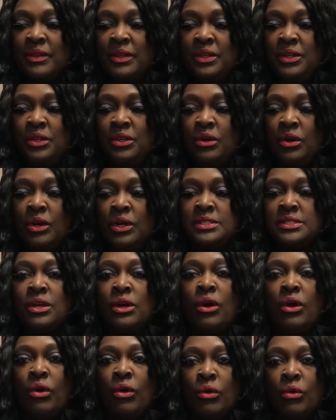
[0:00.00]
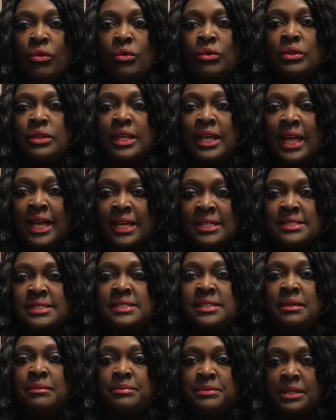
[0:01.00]
you know, as a whole, the guys
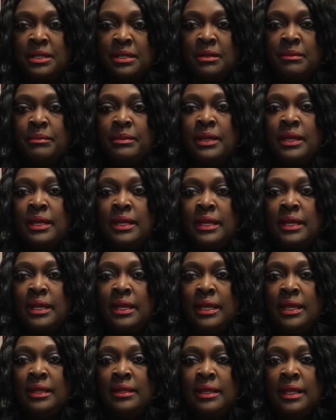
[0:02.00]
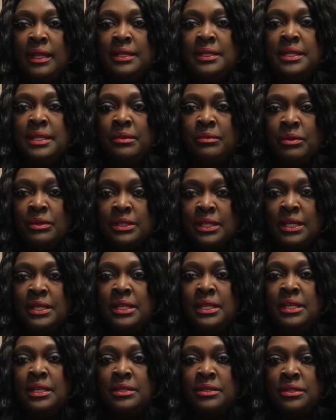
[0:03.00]
stepped up and they did what they
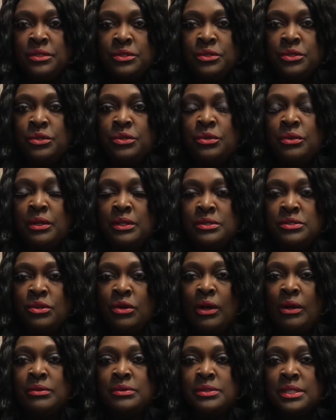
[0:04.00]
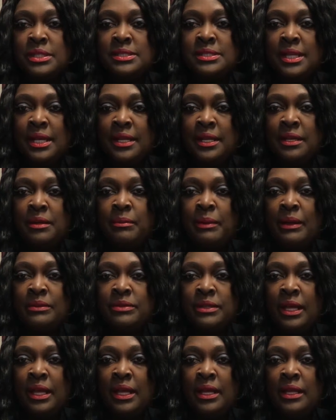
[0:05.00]
needed to do, and so I was excited
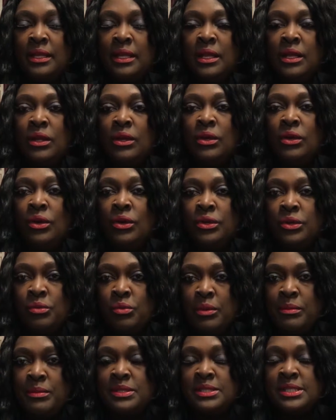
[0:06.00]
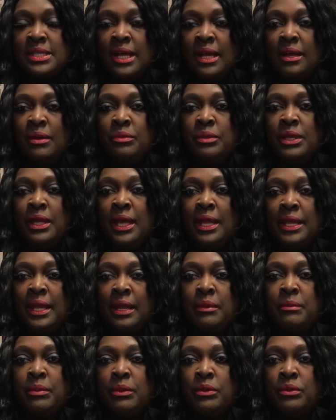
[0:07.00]
about that. On the women's side, we had
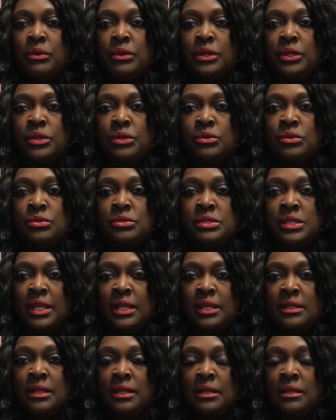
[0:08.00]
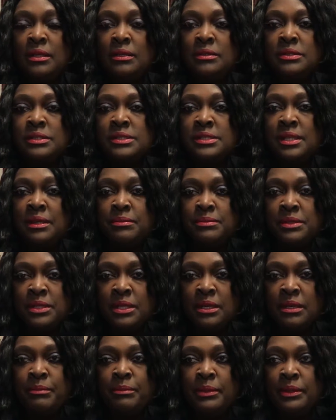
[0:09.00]
Amber Hughes that stepped
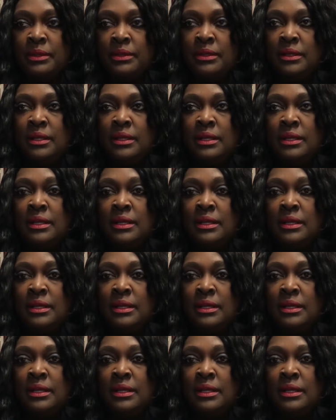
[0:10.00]
up and